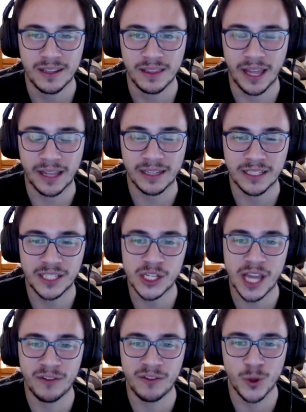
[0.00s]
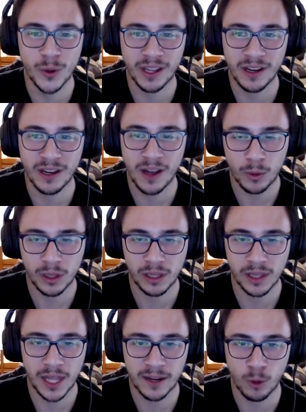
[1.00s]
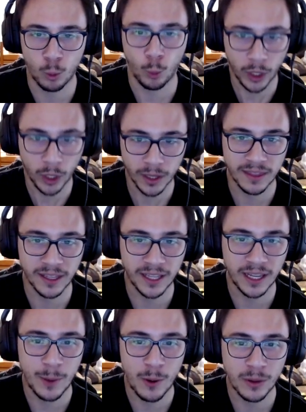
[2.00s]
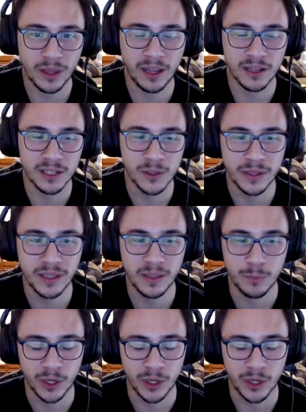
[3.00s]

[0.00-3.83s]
like just kind of doing it and not really like really thinking about what they can do with it.